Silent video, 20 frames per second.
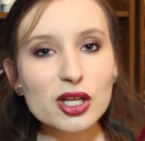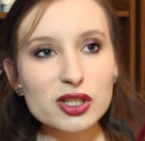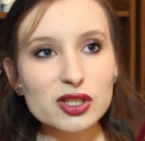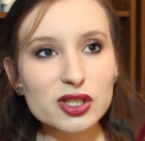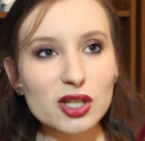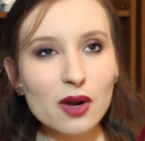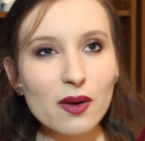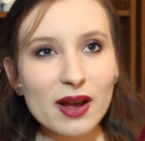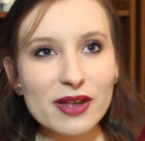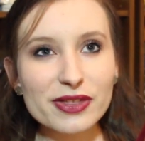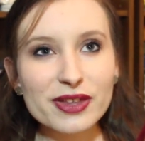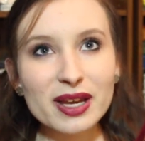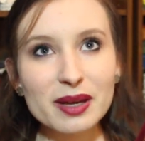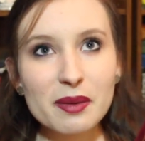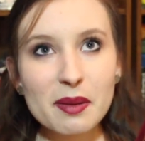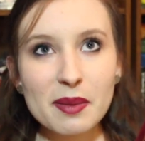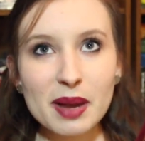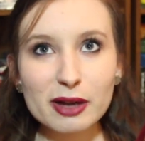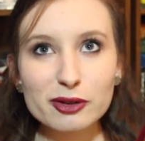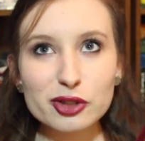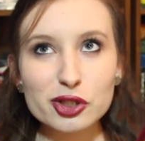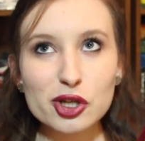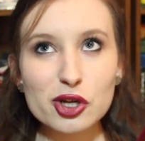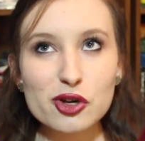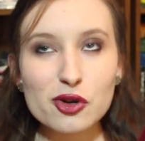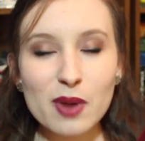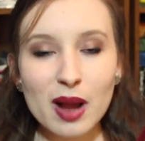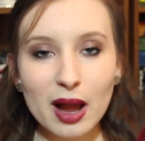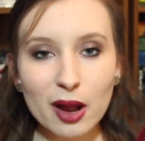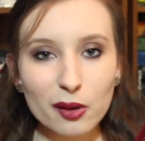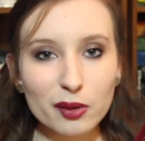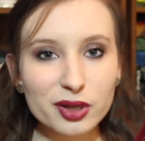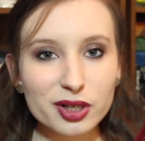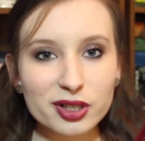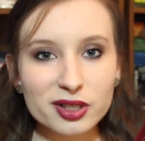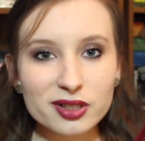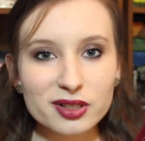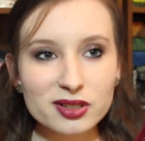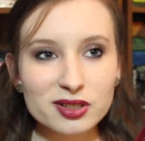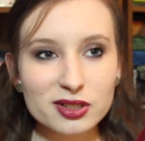So I think I'm about two
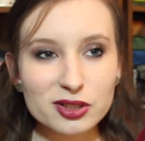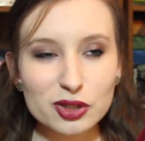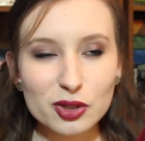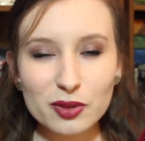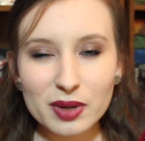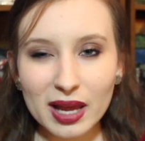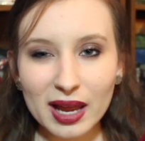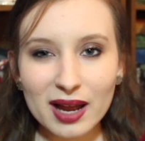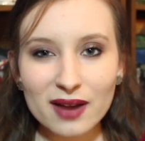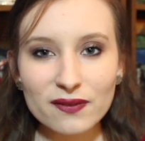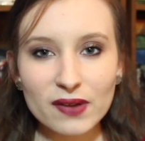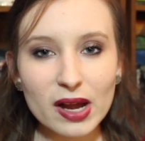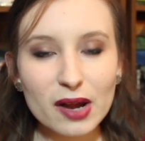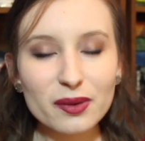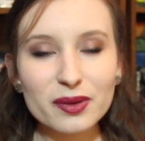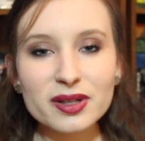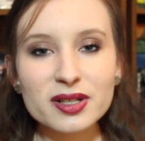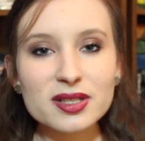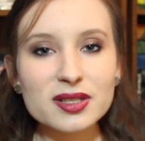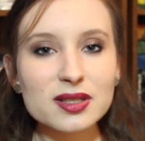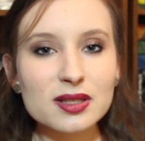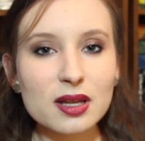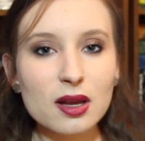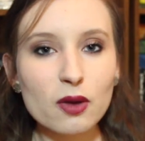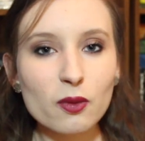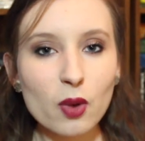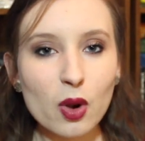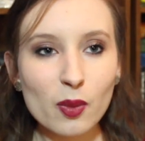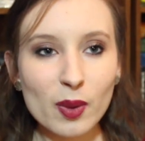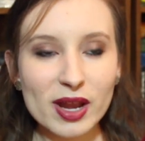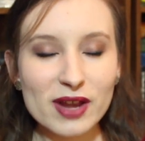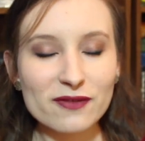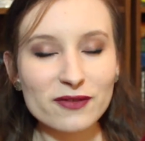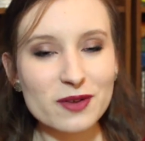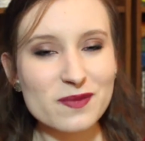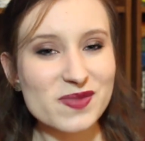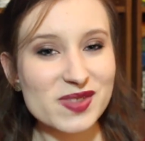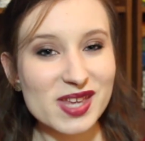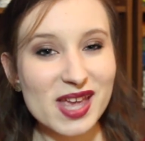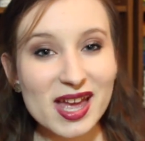hours, two and a half hours away
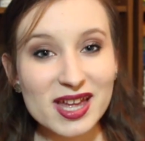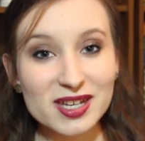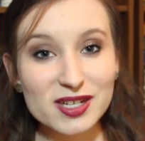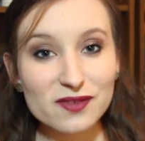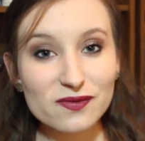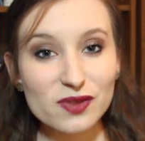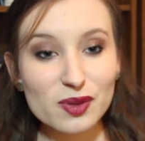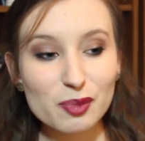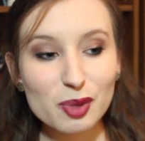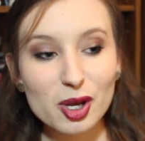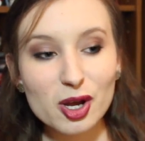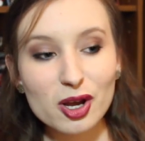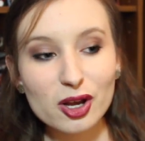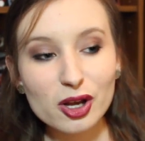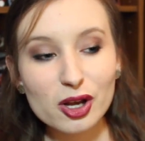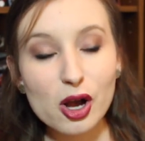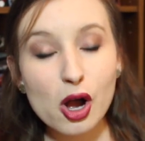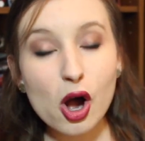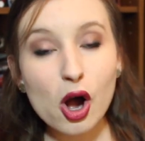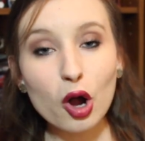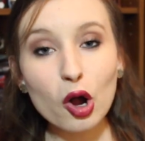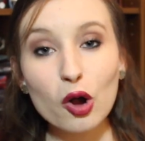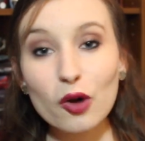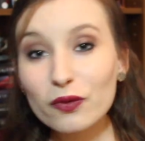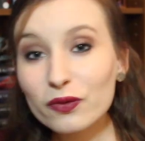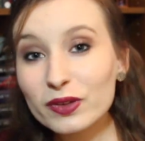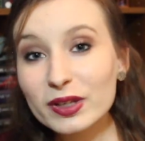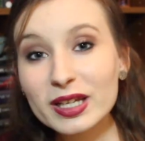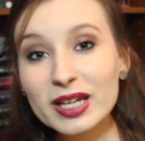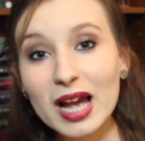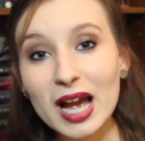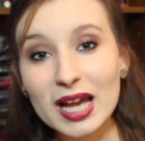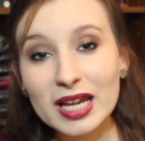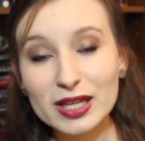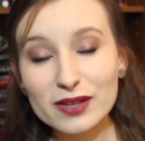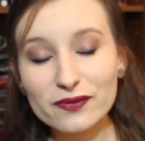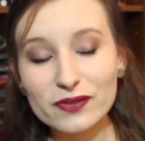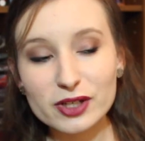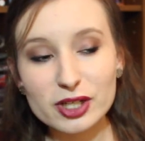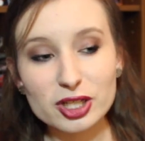from the end of the book. Hopefully I
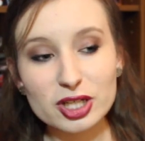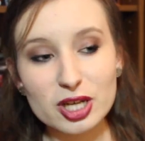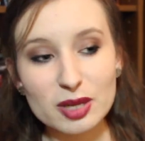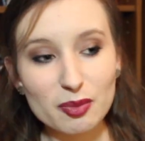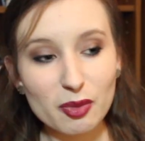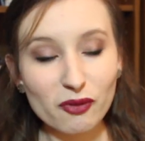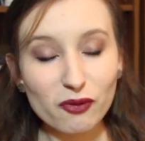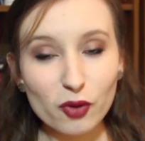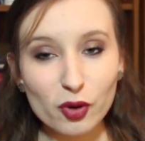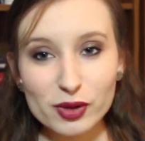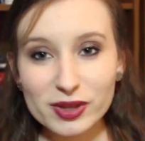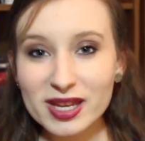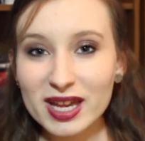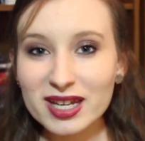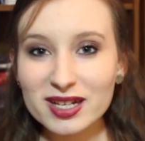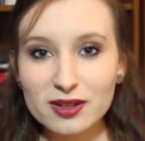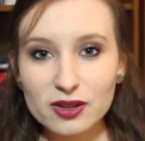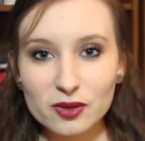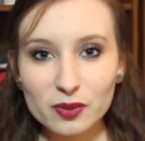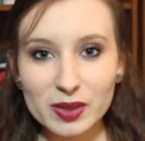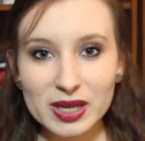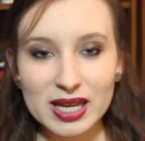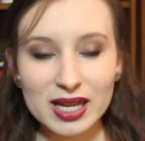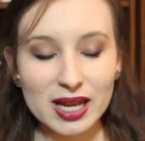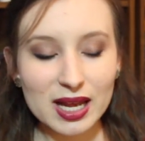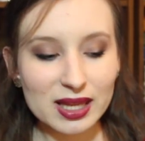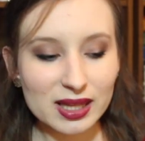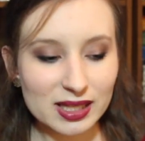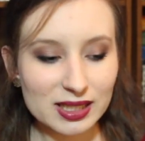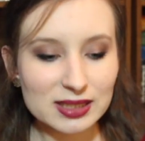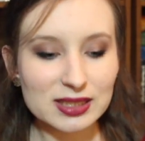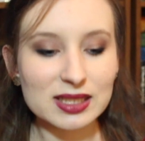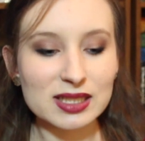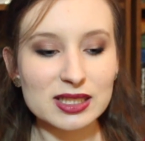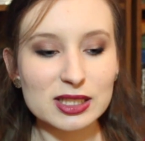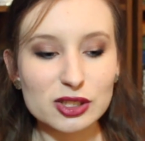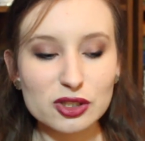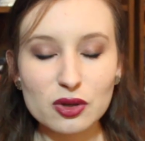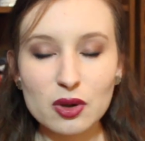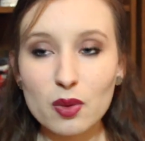can finish it before the end of the week. I like to
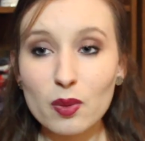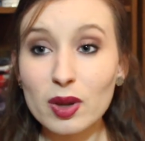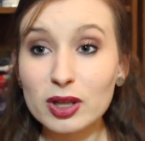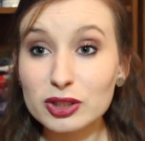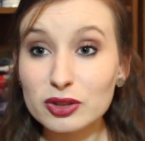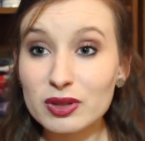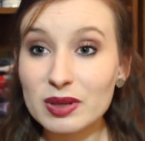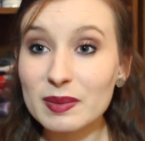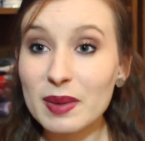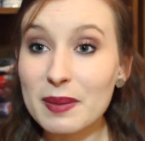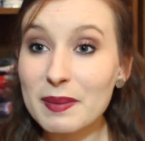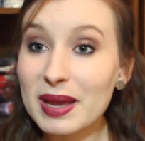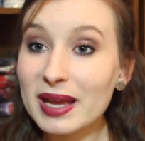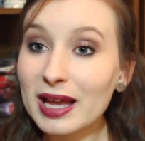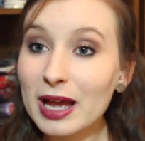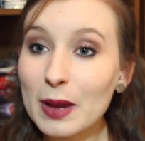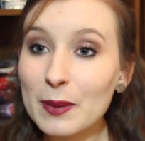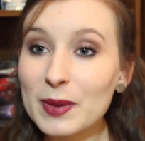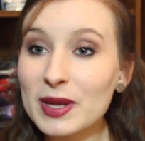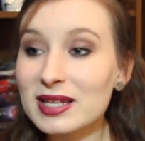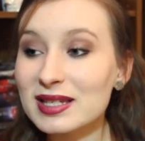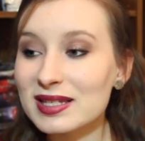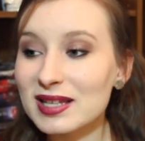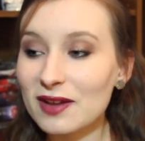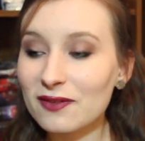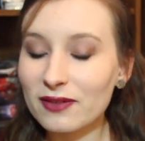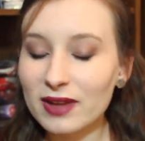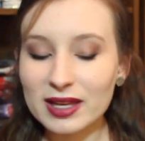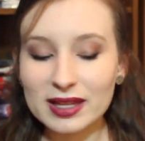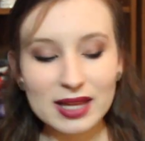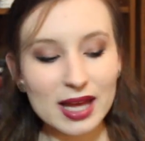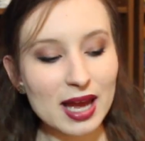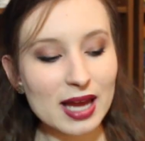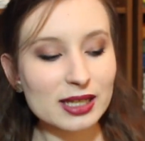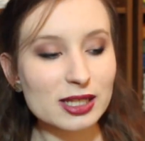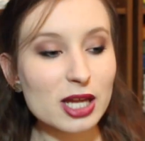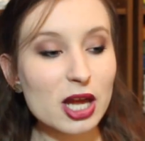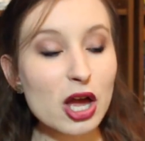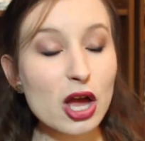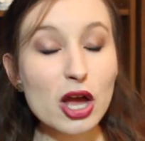listen to it while doing my makeup and stuff like
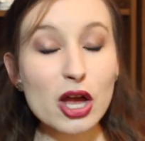that.